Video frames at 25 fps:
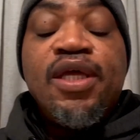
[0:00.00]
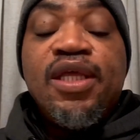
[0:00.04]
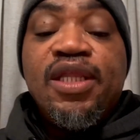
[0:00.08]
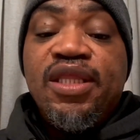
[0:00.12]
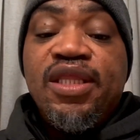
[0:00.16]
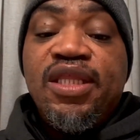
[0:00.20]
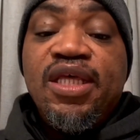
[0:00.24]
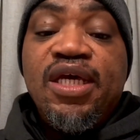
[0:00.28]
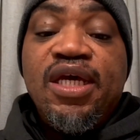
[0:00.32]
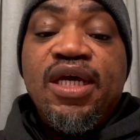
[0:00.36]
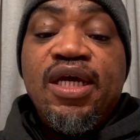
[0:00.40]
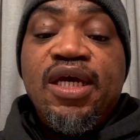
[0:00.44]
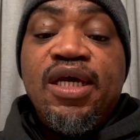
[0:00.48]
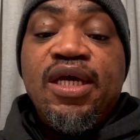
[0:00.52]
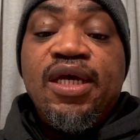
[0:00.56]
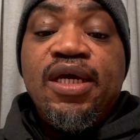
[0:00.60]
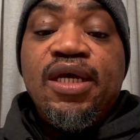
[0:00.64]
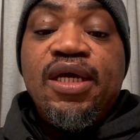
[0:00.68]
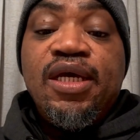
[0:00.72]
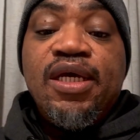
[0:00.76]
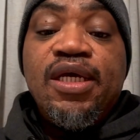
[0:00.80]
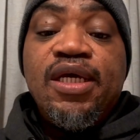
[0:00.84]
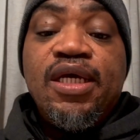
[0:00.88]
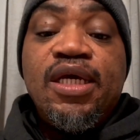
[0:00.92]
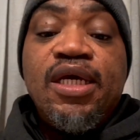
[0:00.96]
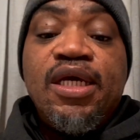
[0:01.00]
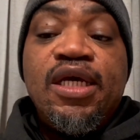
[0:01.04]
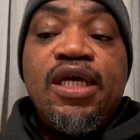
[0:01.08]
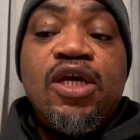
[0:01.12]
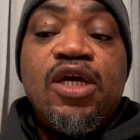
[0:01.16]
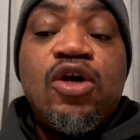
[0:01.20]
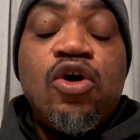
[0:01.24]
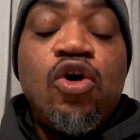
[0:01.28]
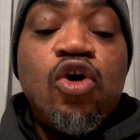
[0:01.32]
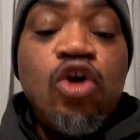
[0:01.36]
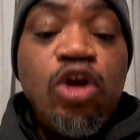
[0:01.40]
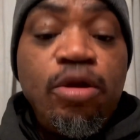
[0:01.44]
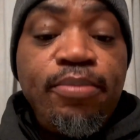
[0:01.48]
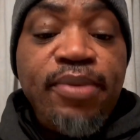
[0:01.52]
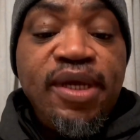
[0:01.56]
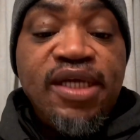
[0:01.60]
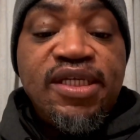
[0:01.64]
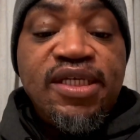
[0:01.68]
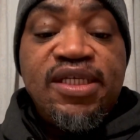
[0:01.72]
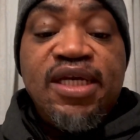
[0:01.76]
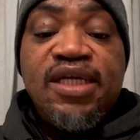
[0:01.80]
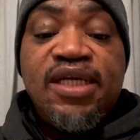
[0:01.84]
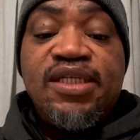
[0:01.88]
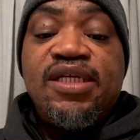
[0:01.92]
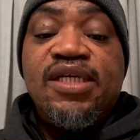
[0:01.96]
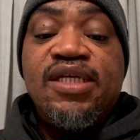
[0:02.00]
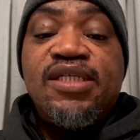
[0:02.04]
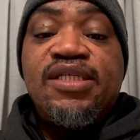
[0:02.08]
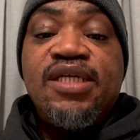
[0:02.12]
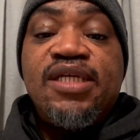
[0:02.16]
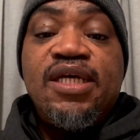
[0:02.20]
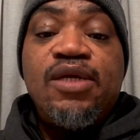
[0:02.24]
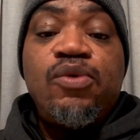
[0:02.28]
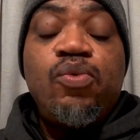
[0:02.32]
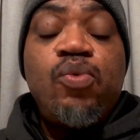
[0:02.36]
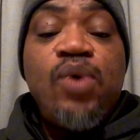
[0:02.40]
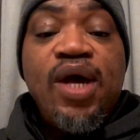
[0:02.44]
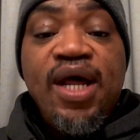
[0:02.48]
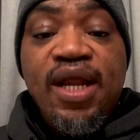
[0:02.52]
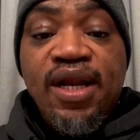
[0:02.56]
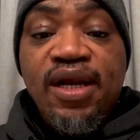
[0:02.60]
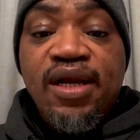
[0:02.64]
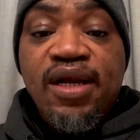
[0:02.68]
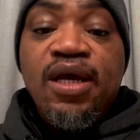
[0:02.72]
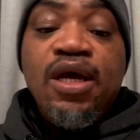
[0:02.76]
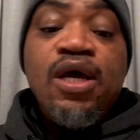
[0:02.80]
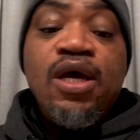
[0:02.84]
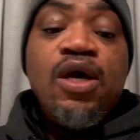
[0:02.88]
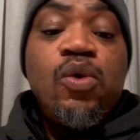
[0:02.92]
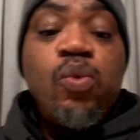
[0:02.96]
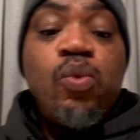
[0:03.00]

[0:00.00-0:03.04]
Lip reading: the economic sector said, well,